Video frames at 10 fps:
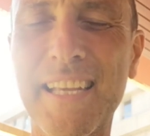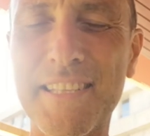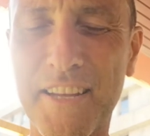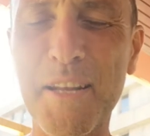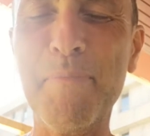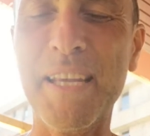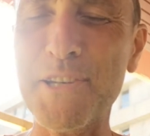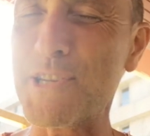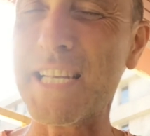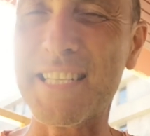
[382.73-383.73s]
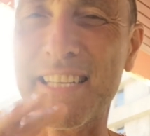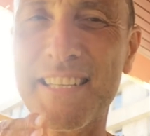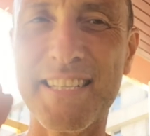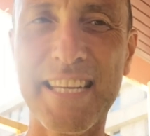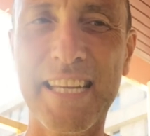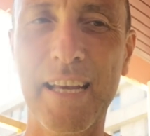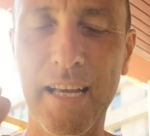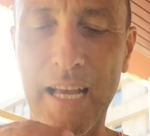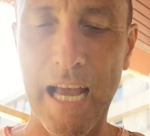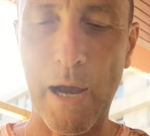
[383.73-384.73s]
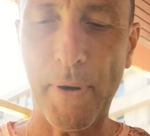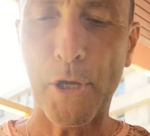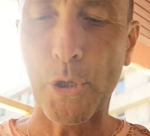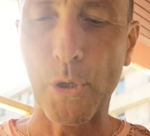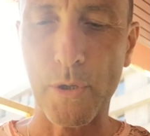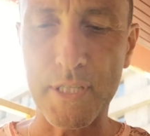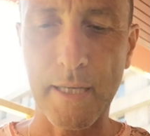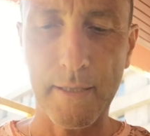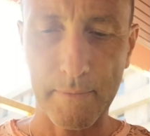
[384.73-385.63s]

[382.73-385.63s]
It's going to be interesting to see how it goes.